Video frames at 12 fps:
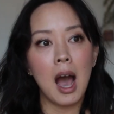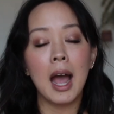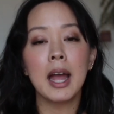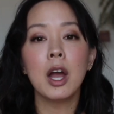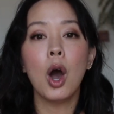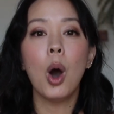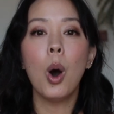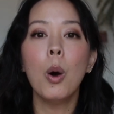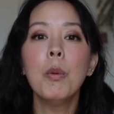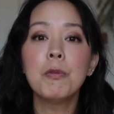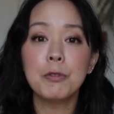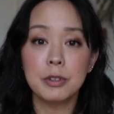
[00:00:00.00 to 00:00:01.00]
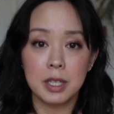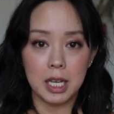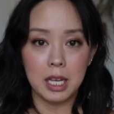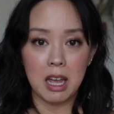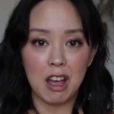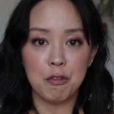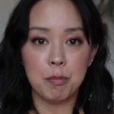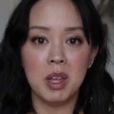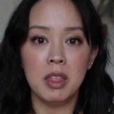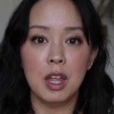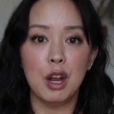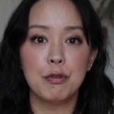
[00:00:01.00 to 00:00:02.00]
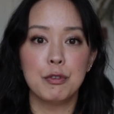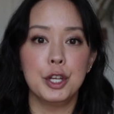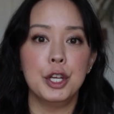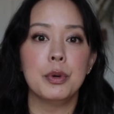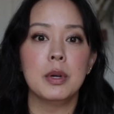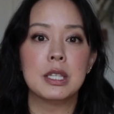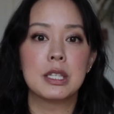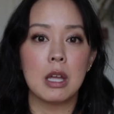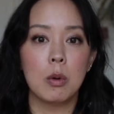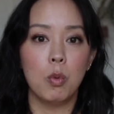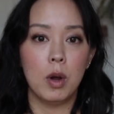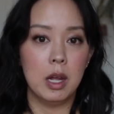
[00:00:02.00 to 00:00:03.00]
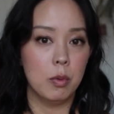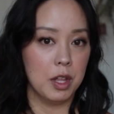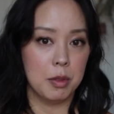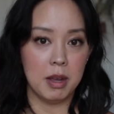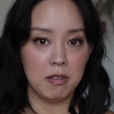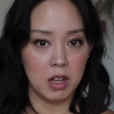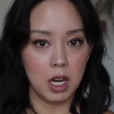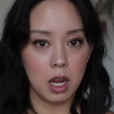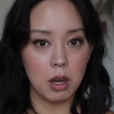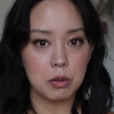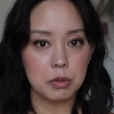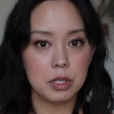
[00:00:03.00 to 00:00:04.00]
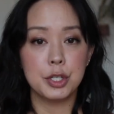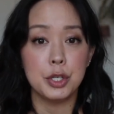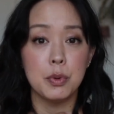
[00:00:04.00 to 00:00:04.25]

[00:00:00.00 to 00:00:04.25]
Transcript: I hopefully have been there for you in some way with my videos